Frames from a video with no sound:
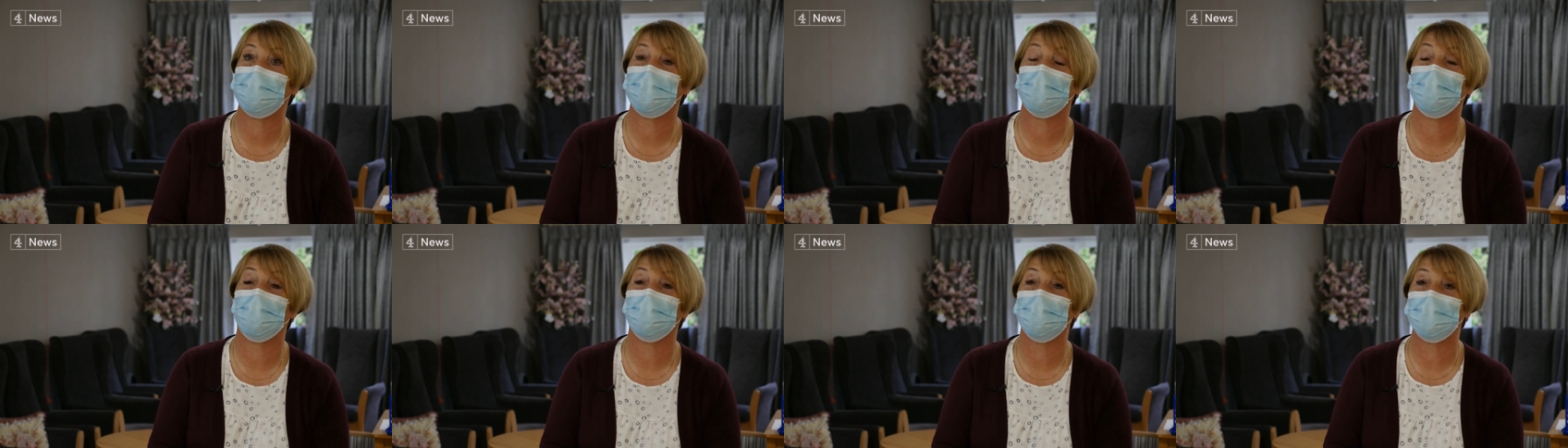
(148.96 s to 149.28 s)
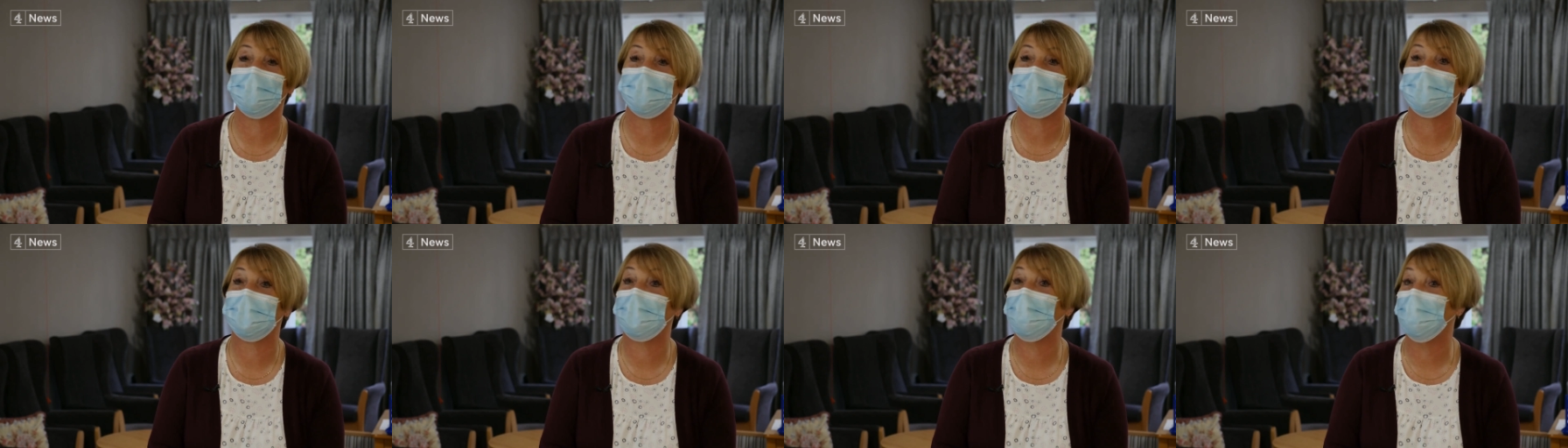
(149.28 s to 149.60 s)
to come
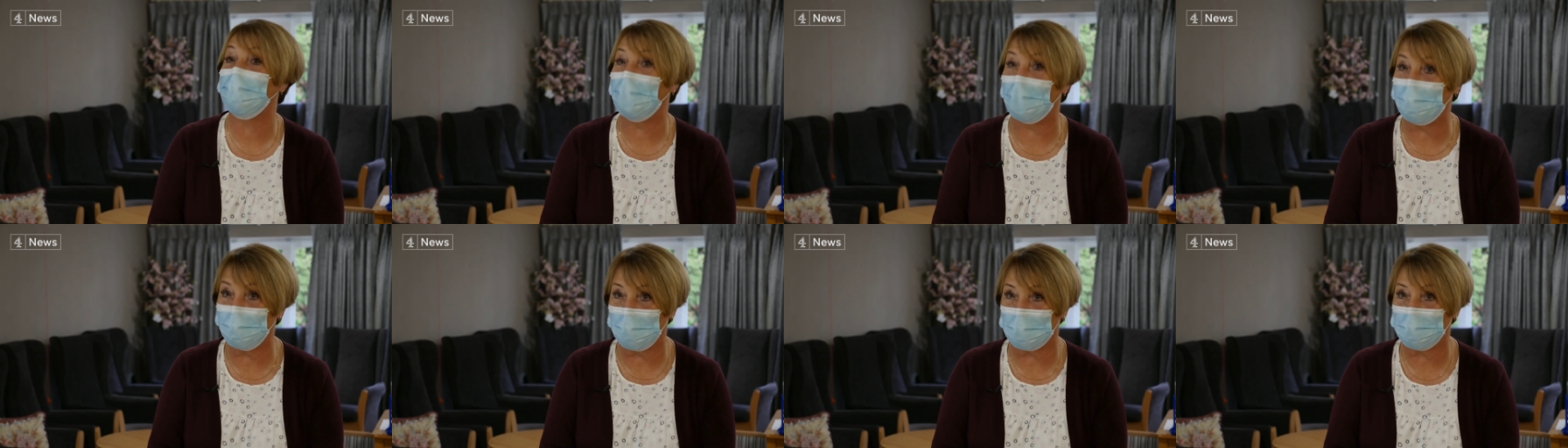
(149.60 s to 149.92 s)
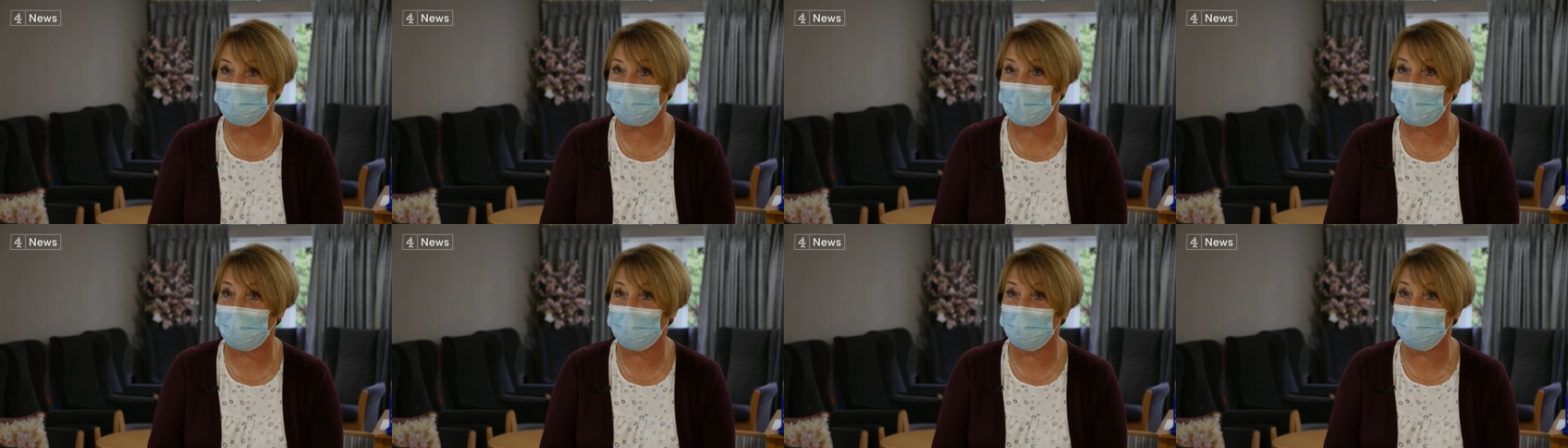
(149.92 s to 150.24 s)
and see mum or
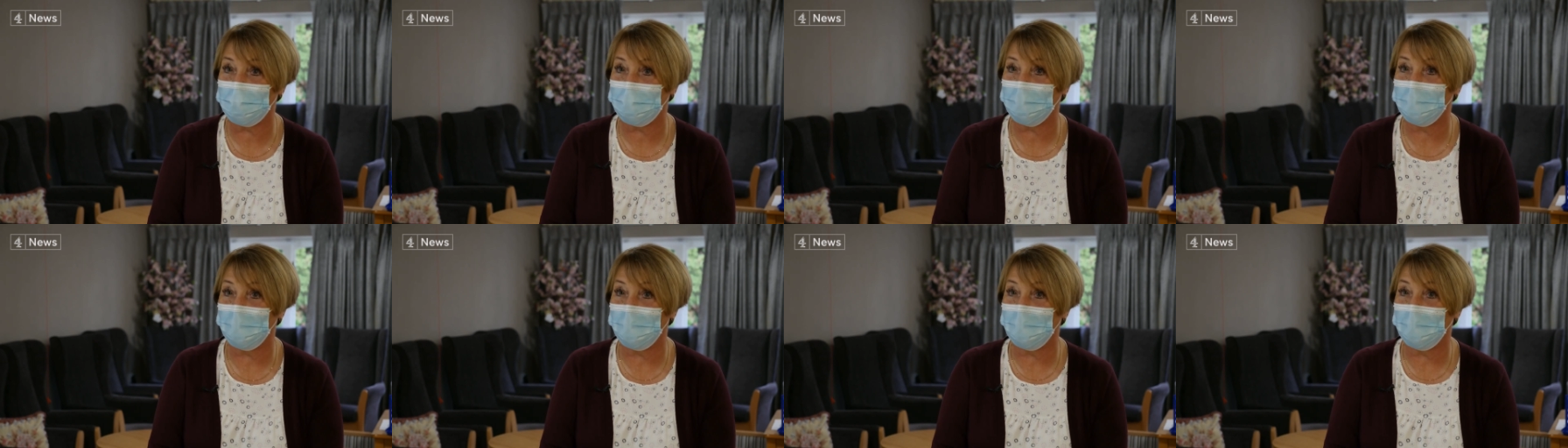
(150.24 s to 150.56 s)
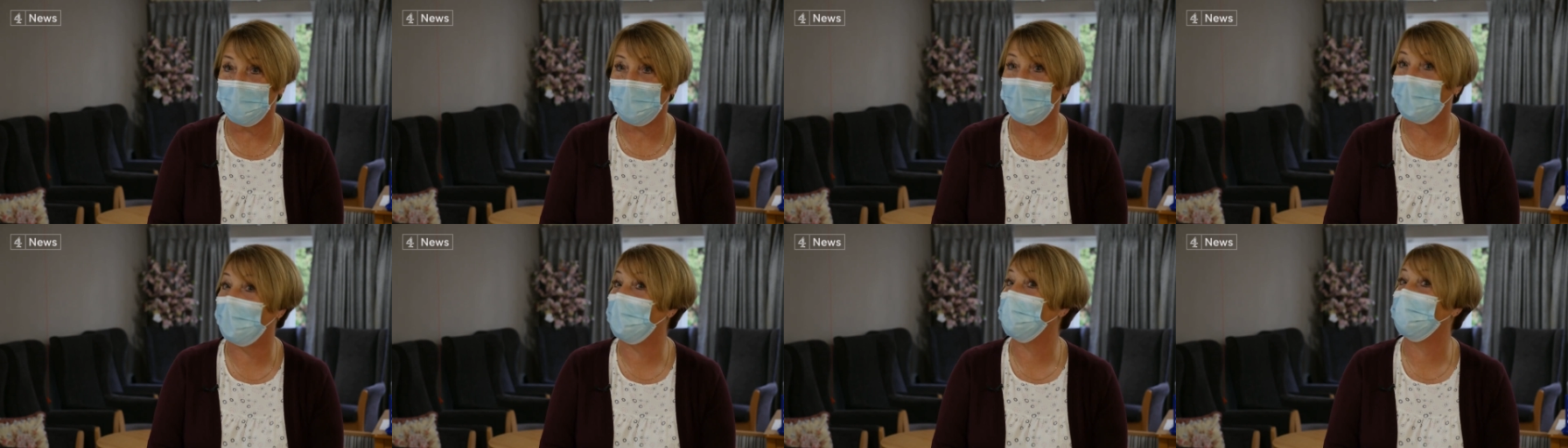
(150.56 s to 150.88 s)
dad
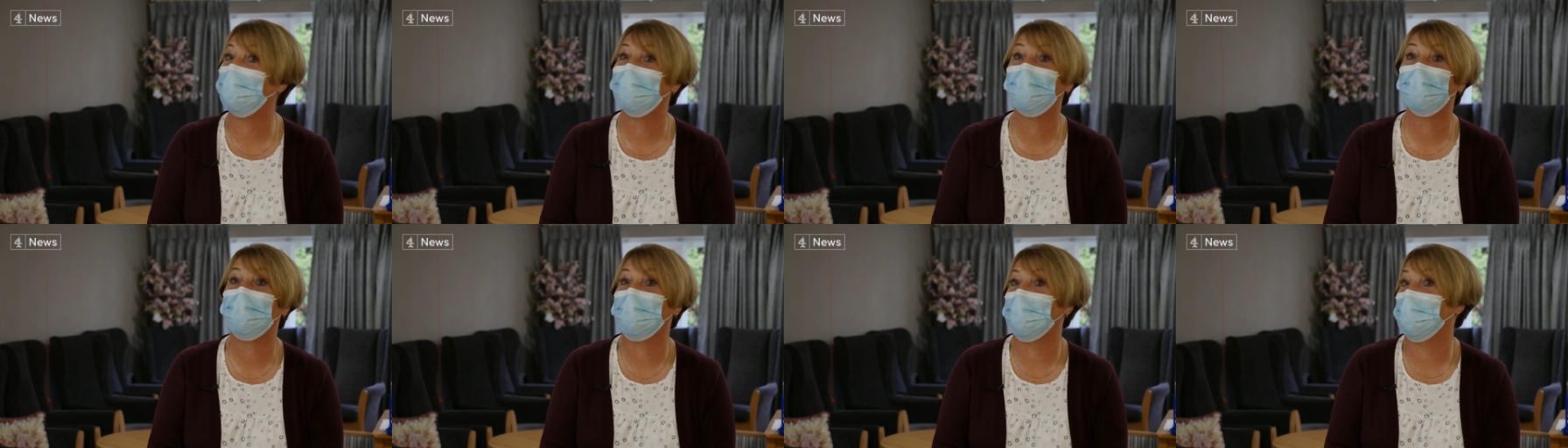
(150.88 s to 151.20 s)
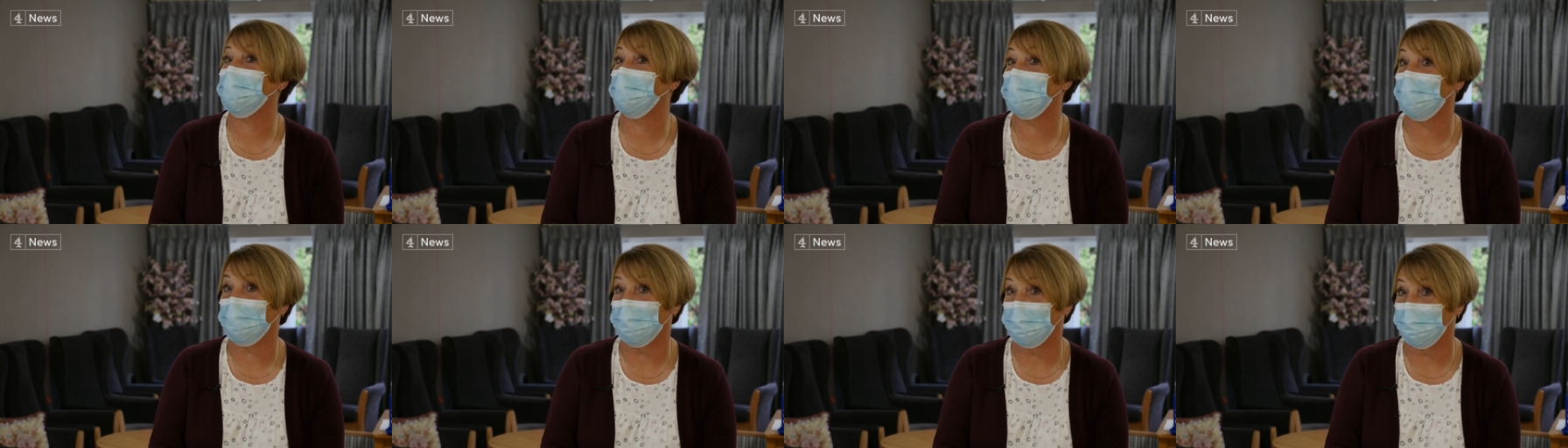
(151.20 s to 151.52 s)
and who
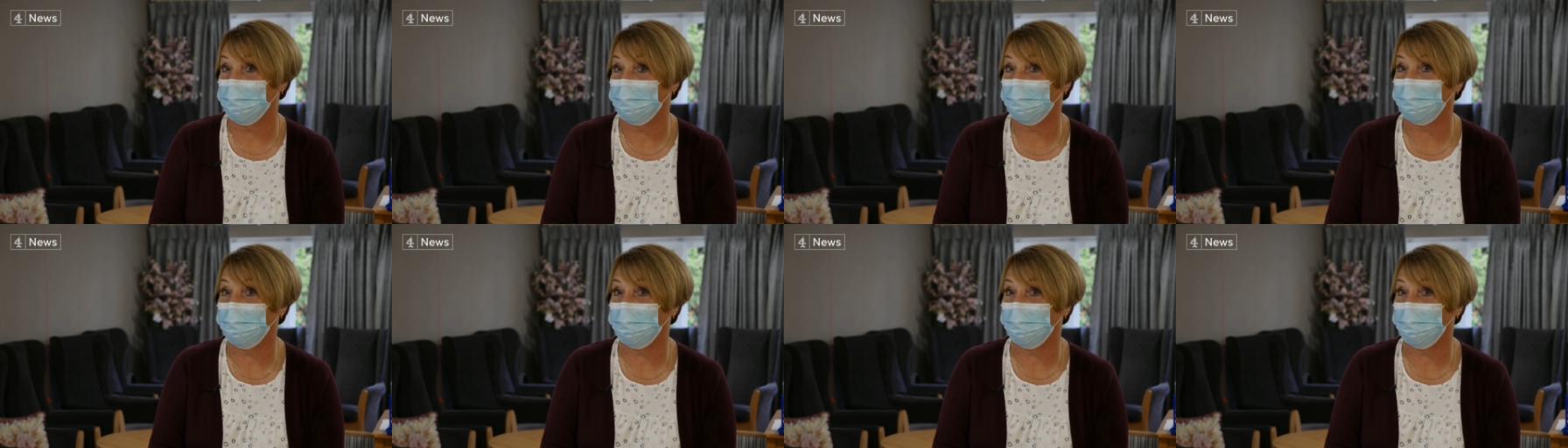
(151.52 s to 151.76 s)
doesn't